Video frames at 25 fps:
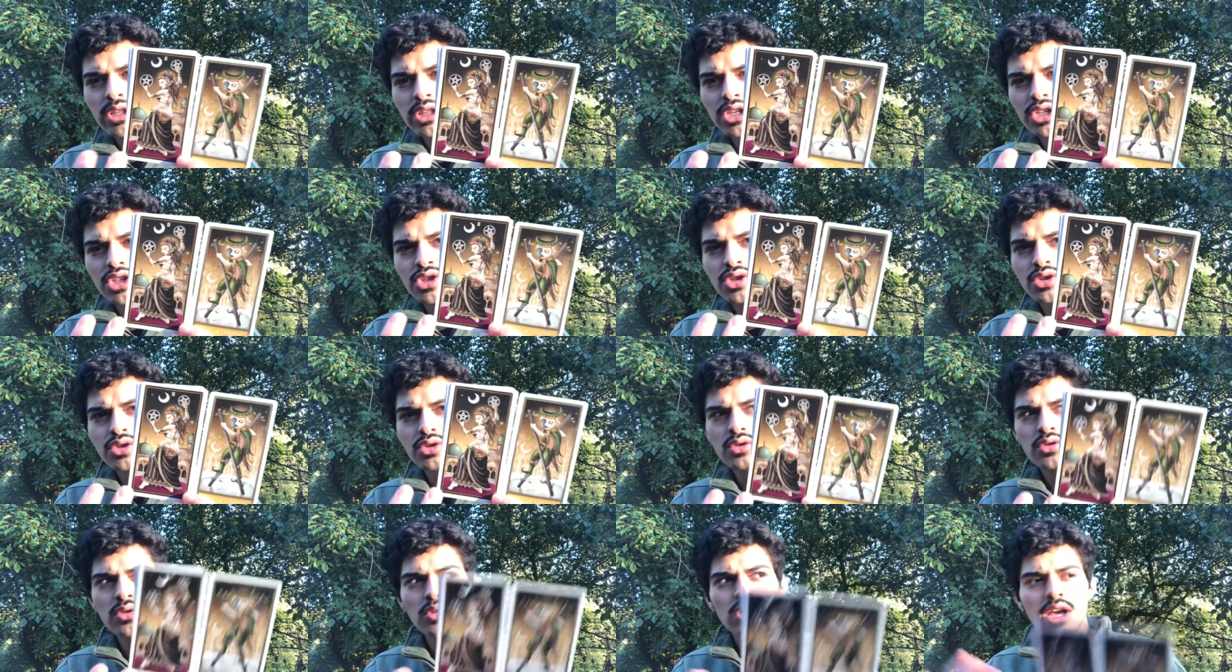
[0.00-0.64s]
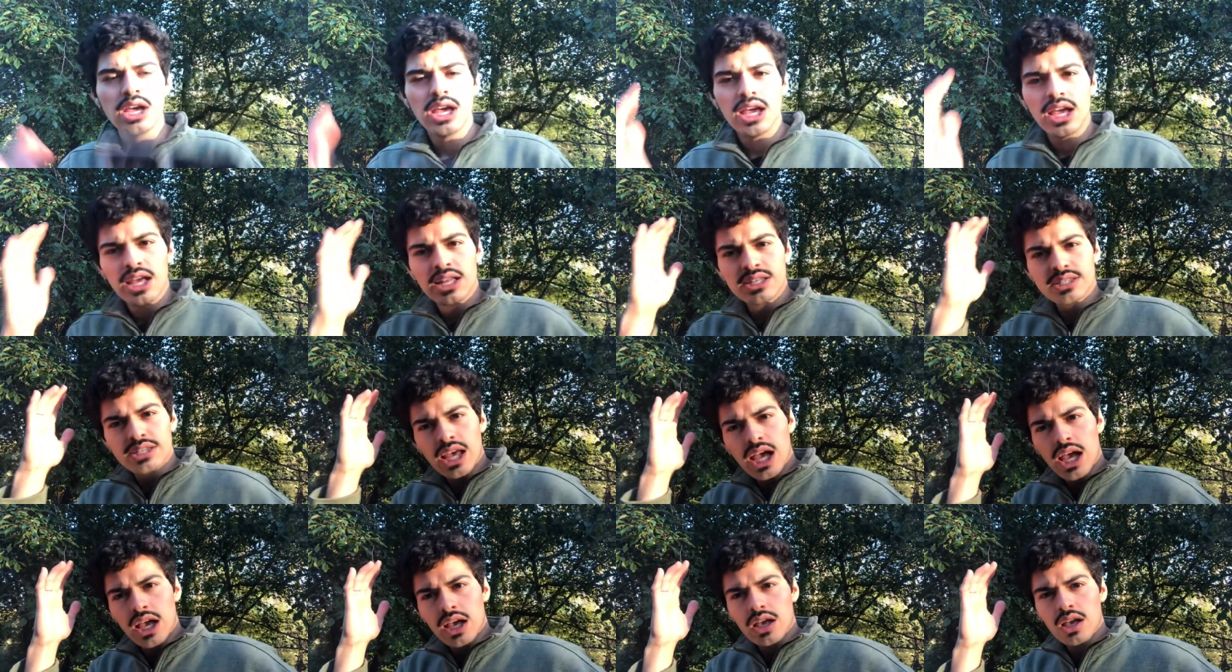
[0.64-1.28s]
and the 2? It's
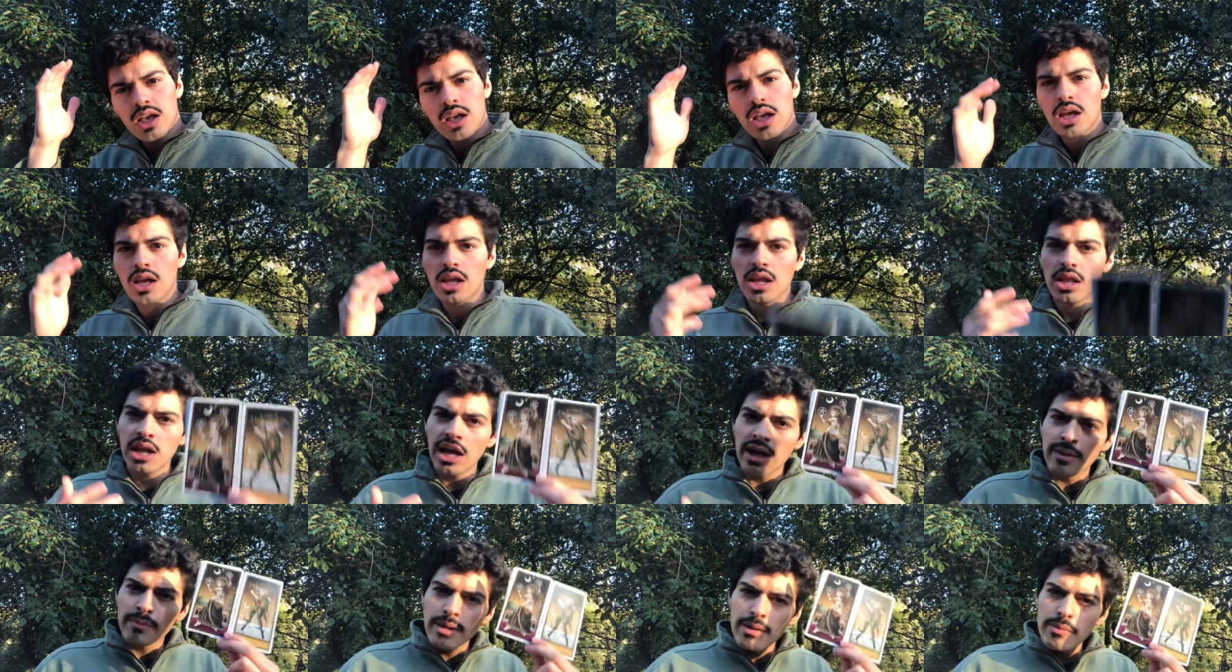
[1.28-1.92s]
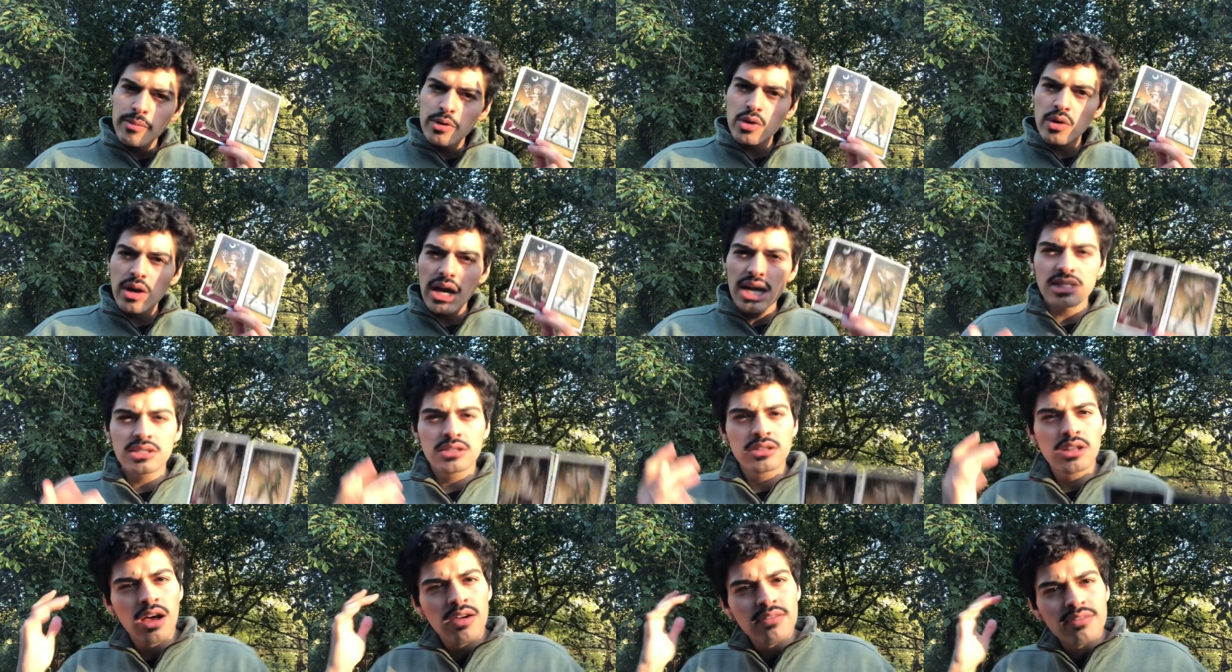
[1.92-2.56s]
like like maybe you
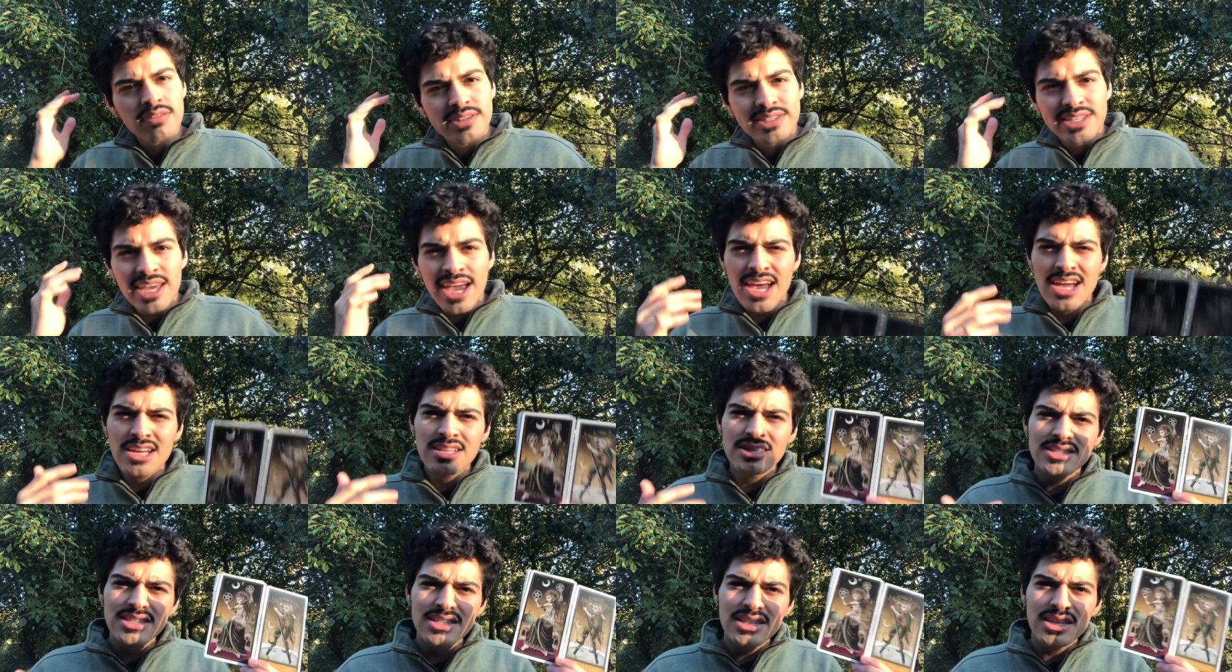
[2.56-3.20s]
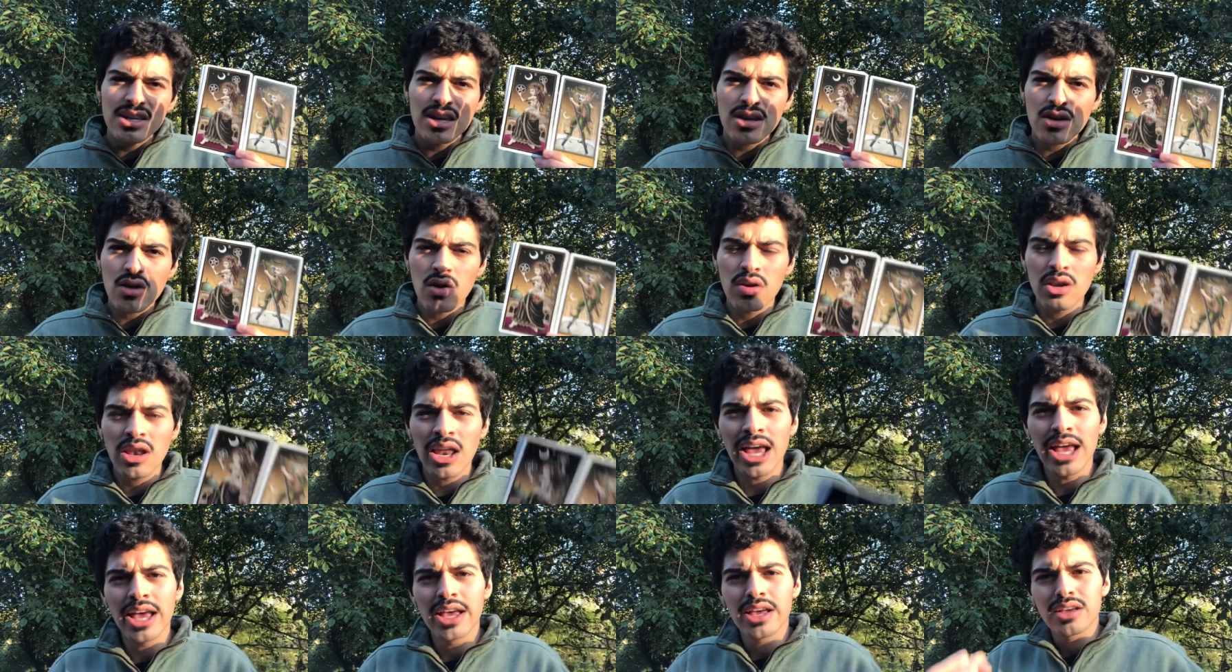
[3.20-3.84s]
guys love dancing or
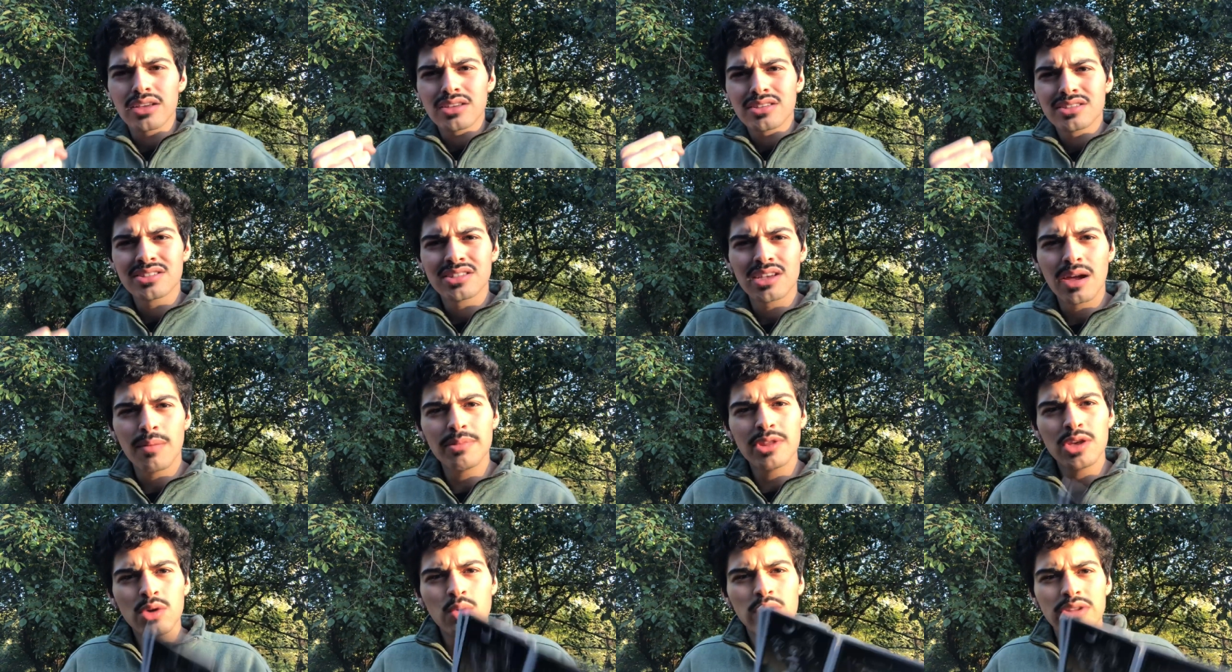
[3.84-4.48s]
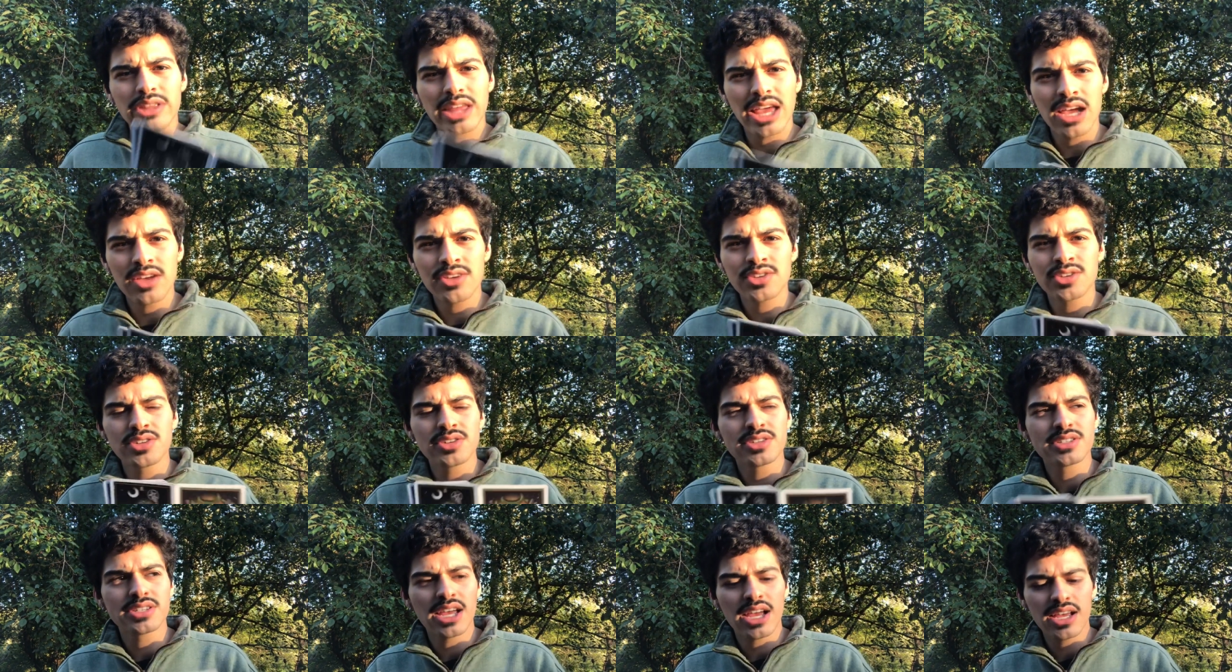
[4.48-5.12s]
like something with
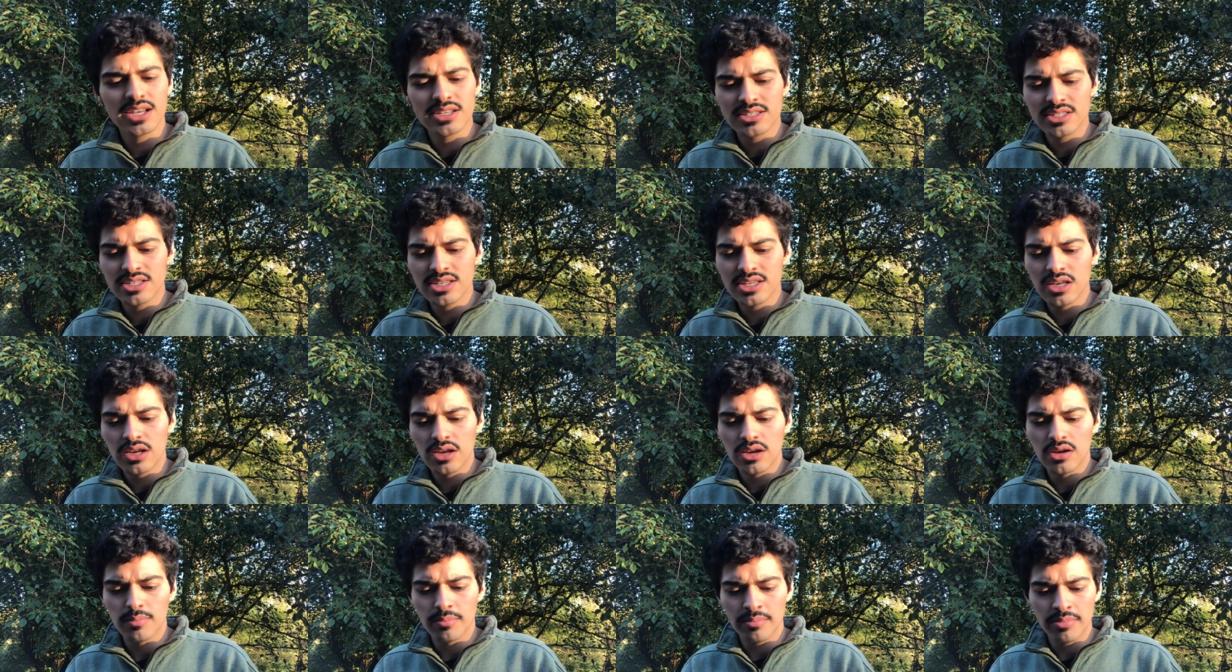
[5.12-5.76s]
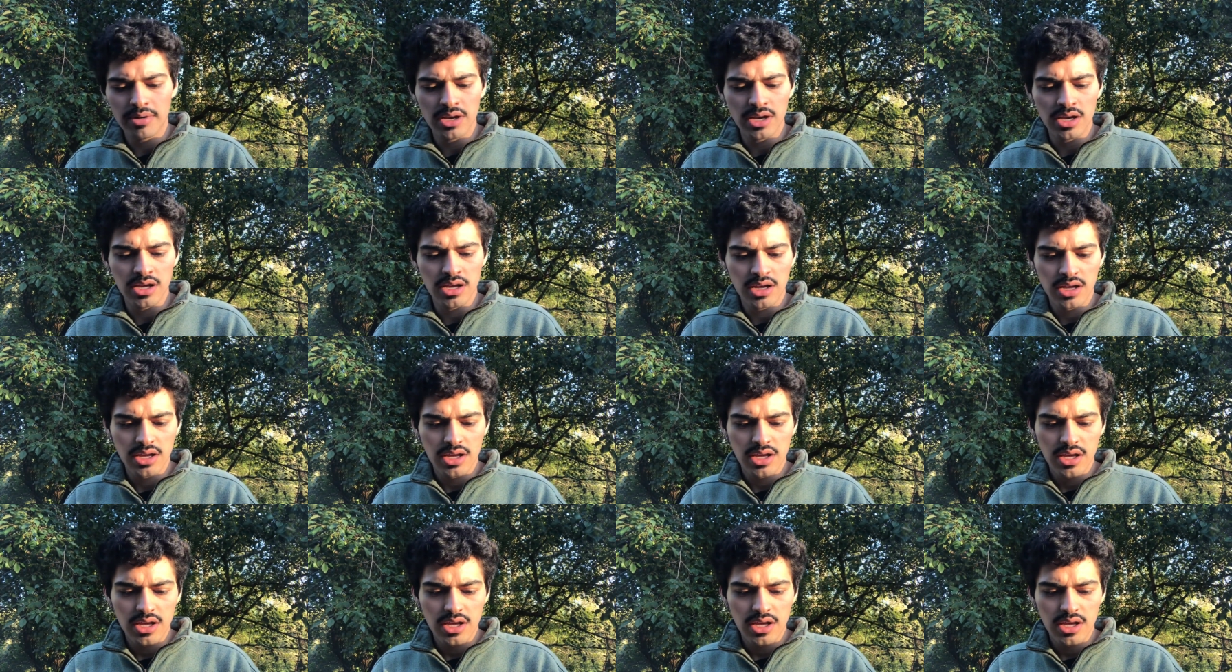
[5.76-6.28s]
exercising but